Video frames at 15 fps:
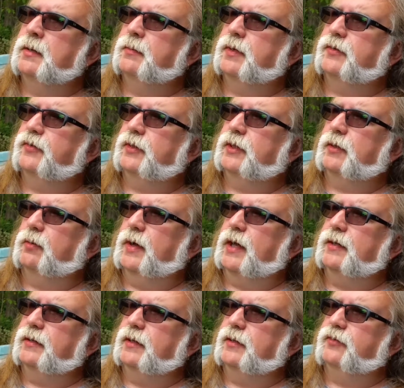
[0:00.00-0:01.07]
But it's a little
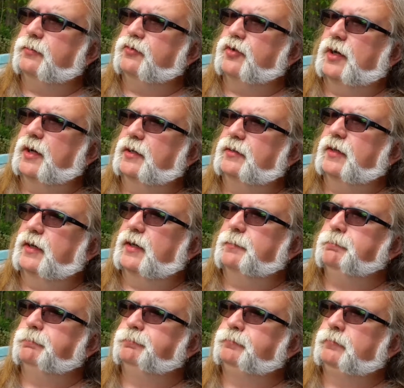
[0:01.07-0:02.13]
wet, needs some drying
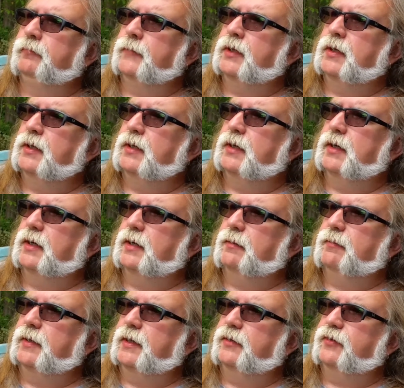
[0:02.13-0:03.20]
time.
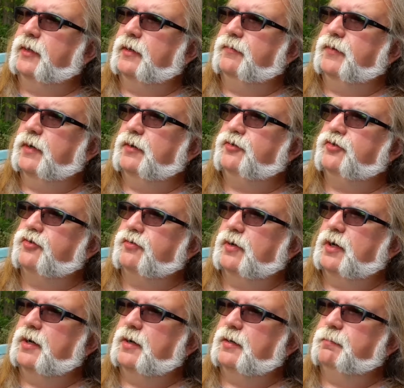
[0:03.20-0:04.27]
It's got a very
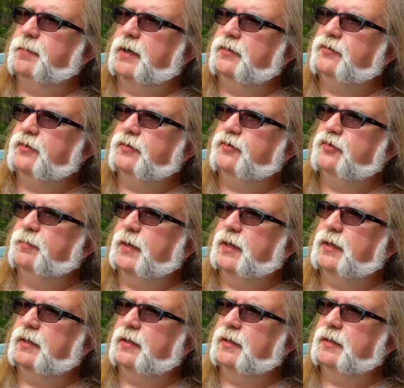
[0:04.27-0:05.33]
strong, pungent
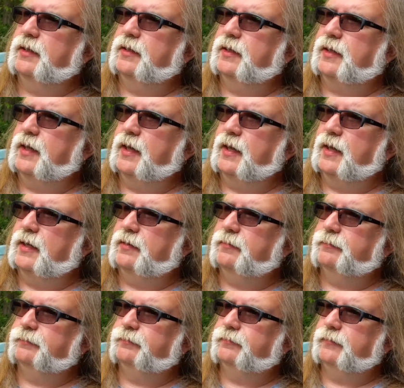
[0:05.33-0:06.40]
smell in the can.
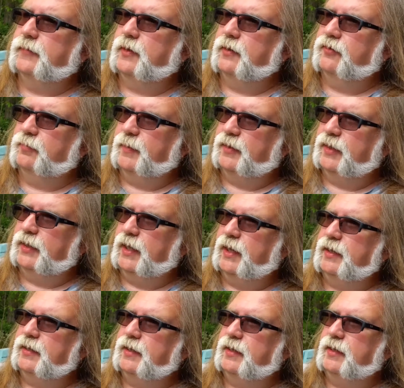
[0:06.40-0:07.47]
You can smell the
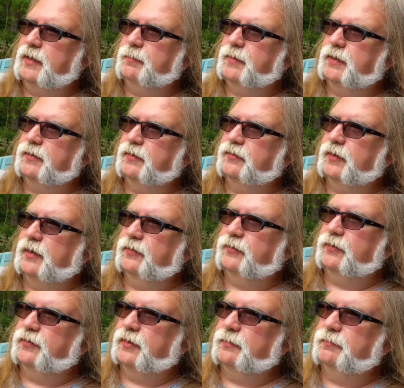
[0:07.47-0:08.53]
Latakia, but there's
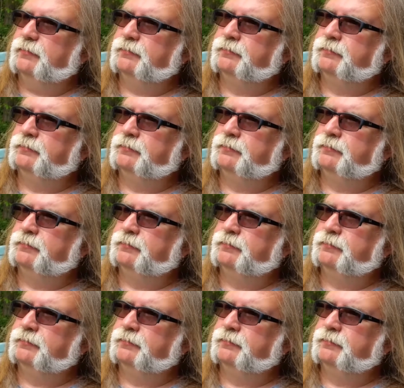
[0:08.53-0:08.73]
also some